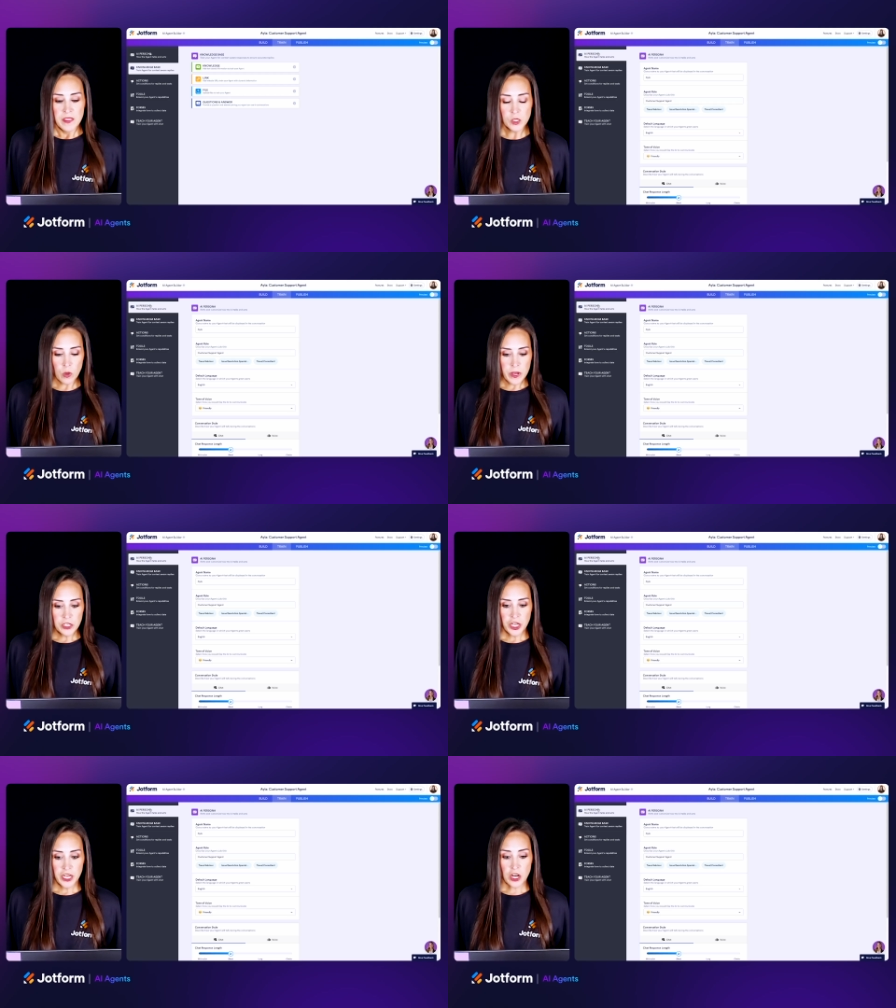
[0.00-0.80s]
This is where we
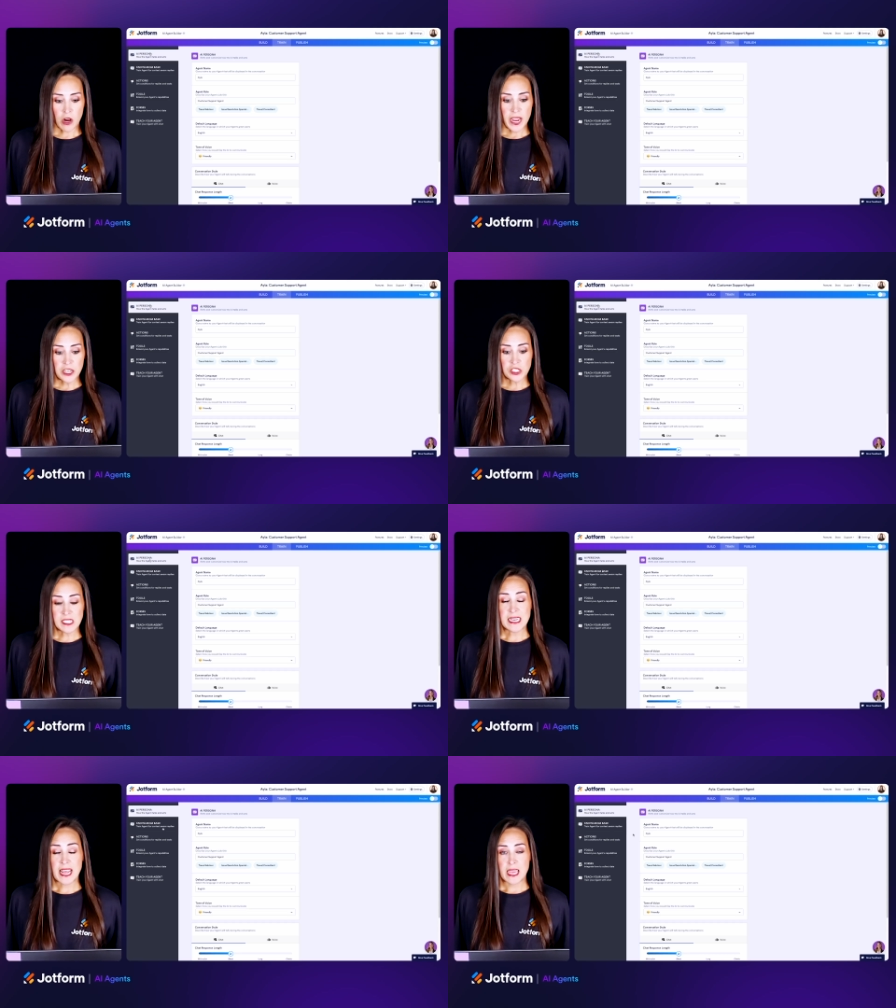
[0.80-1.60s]
can change our
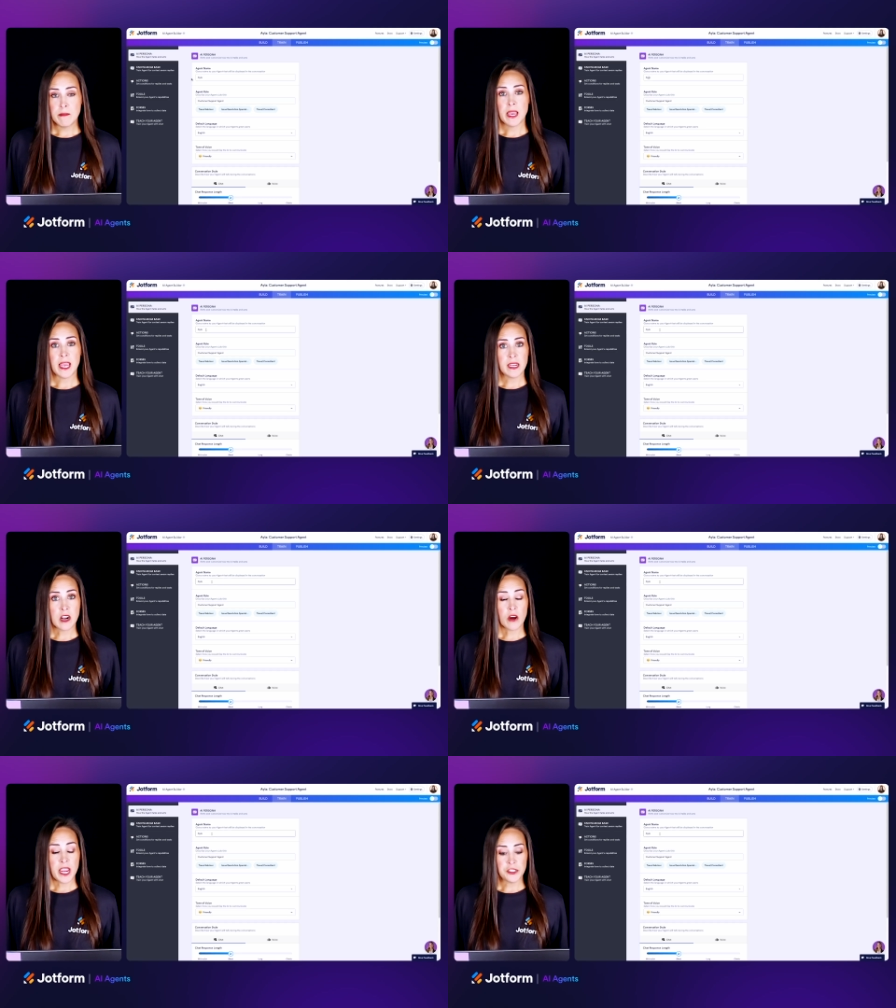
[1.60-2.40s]
agent's name
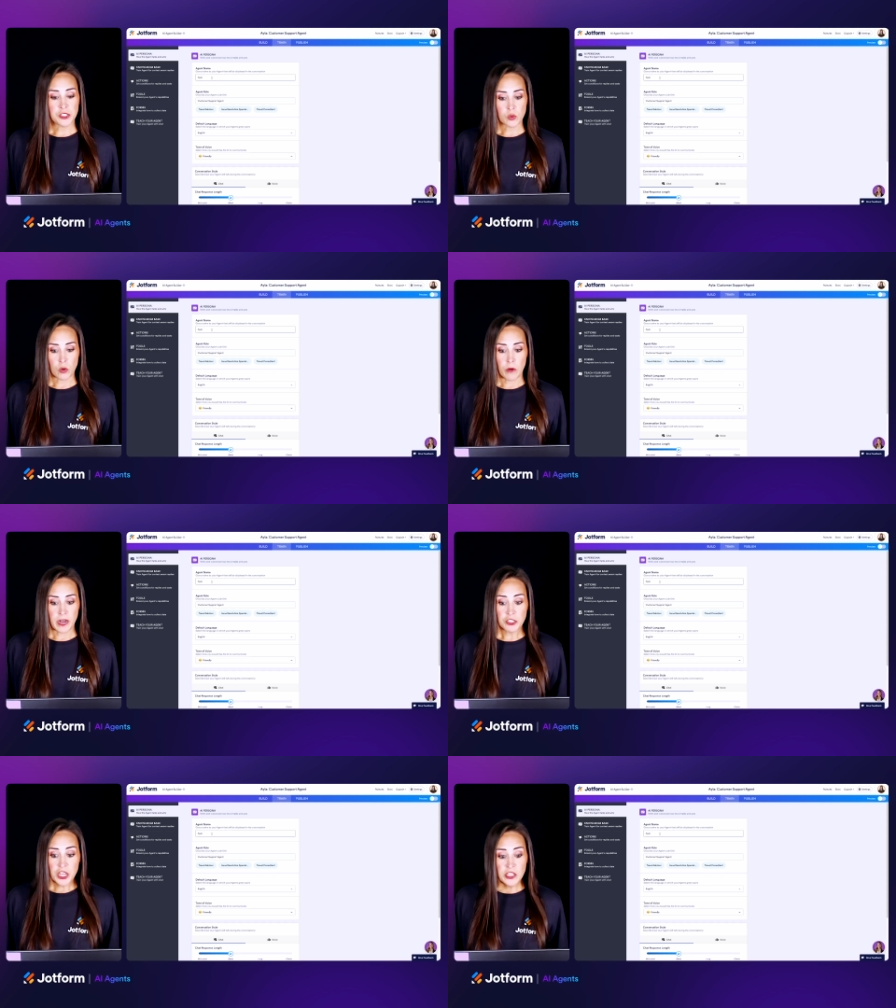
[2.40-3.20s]
and our agent's
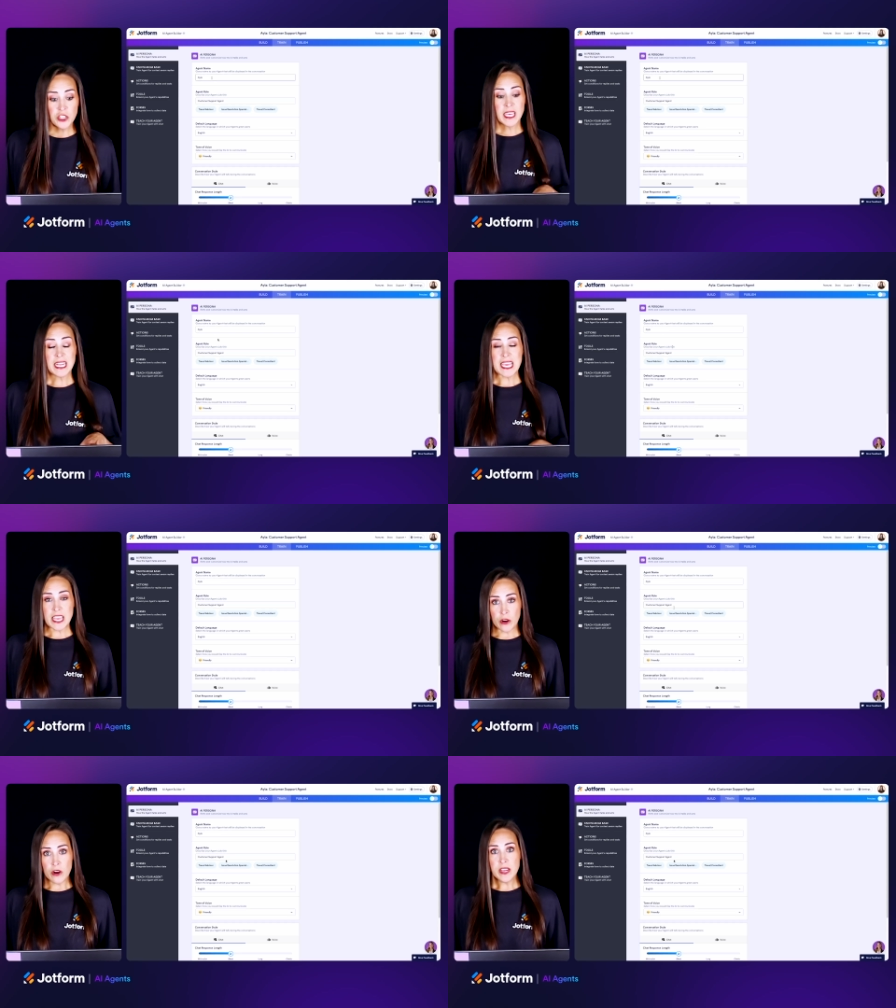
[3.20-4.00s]
role. Now, changing it
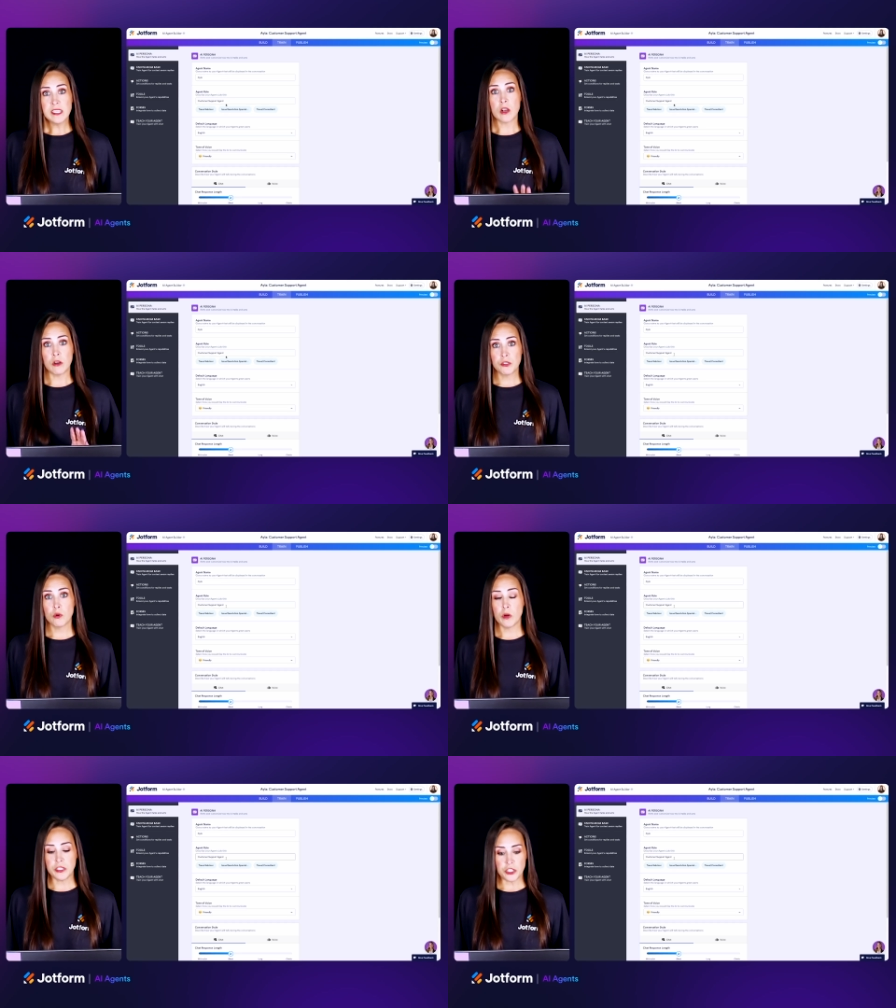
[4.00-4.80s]
here is
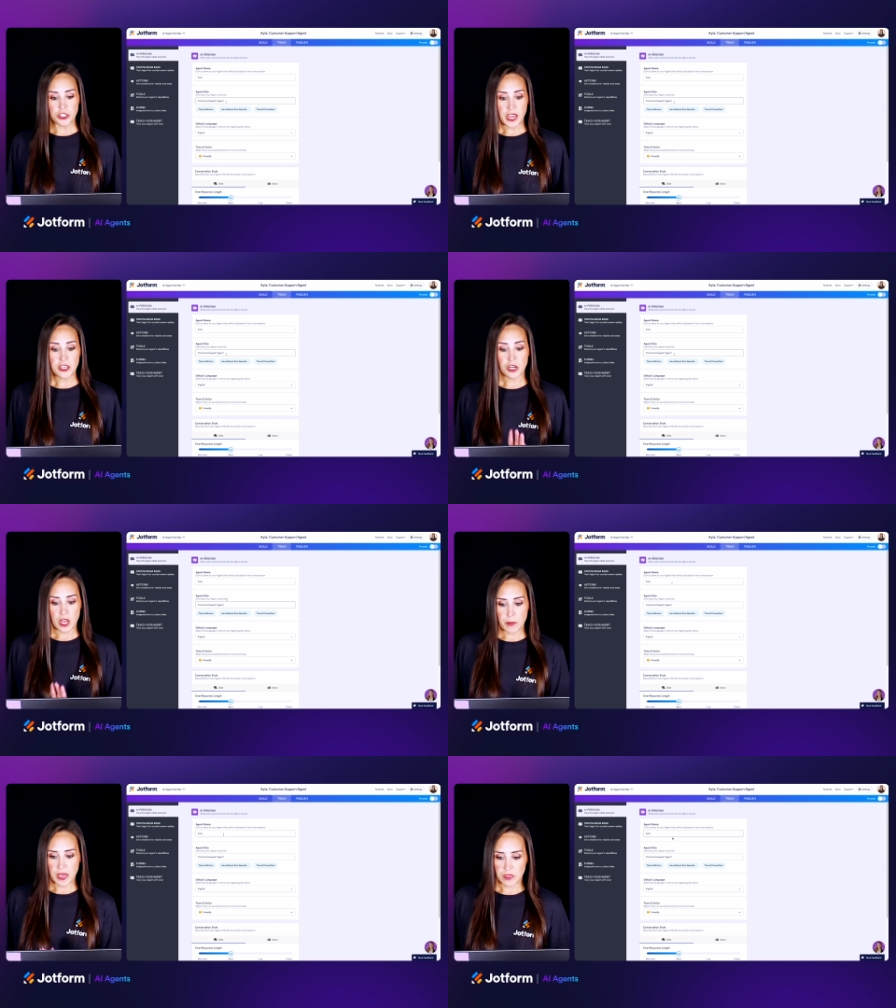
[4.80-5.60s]
also going to change
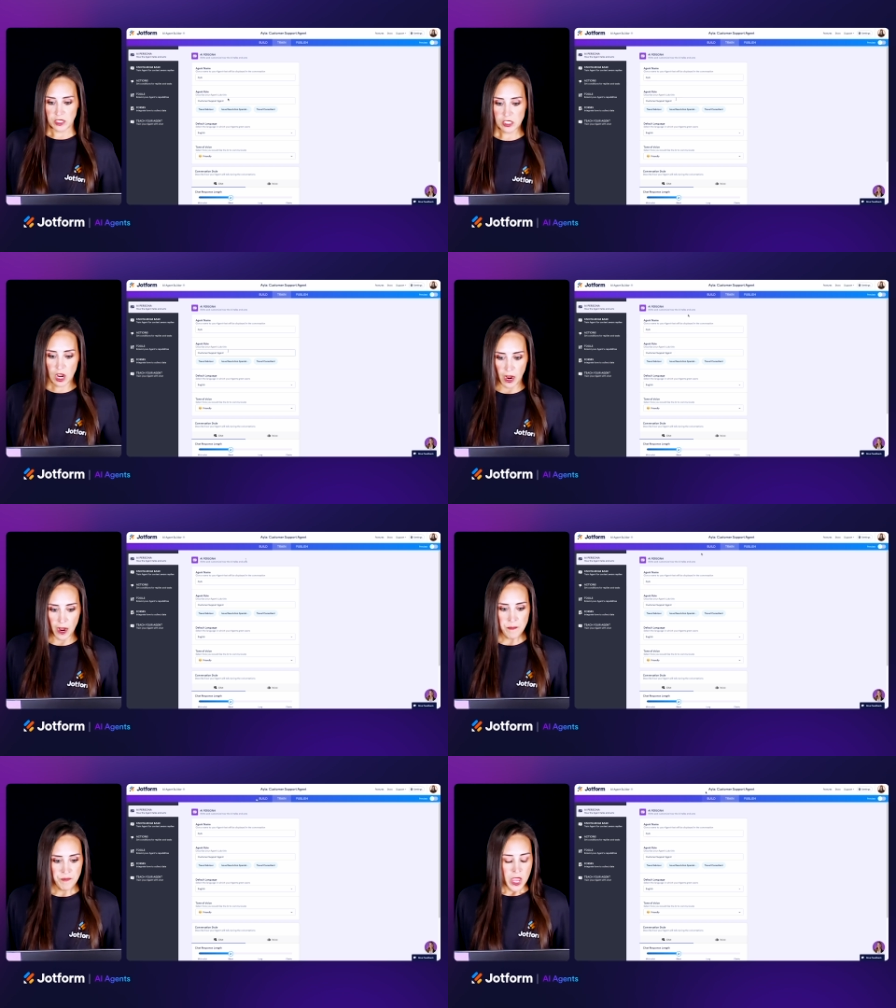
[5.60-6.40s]
it up at the
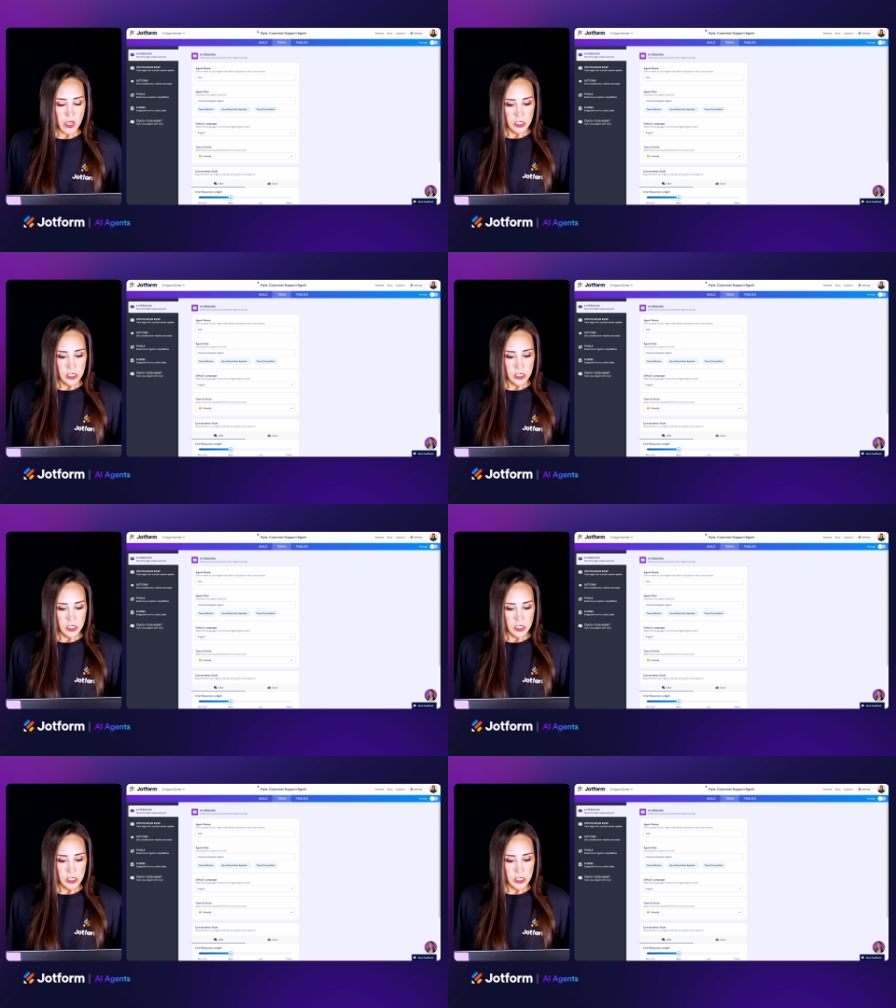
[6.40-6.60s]
top.